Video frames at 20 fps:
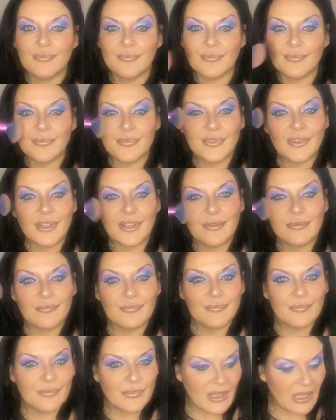That's it.
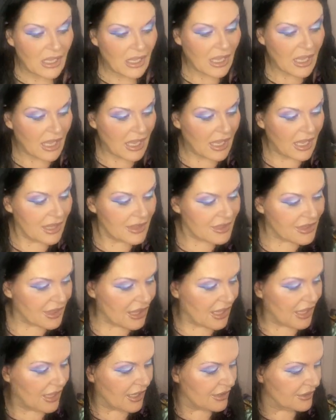And
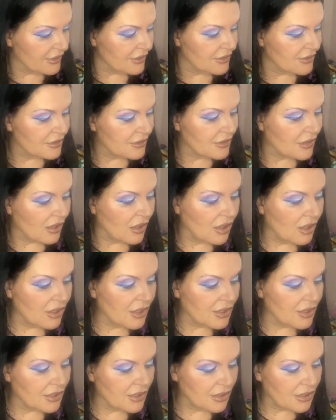then
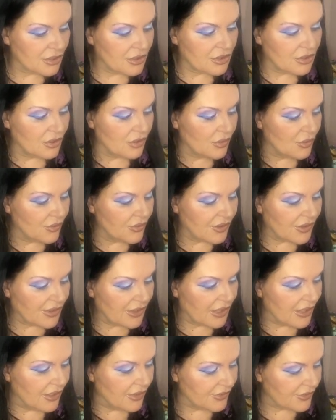I use
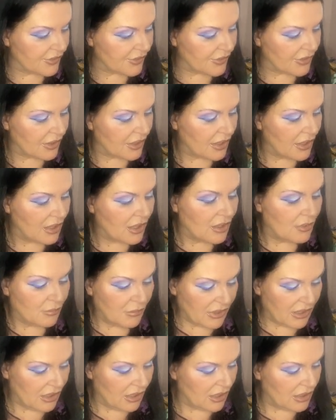this,
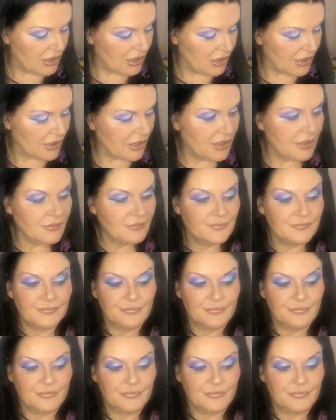my highlighter.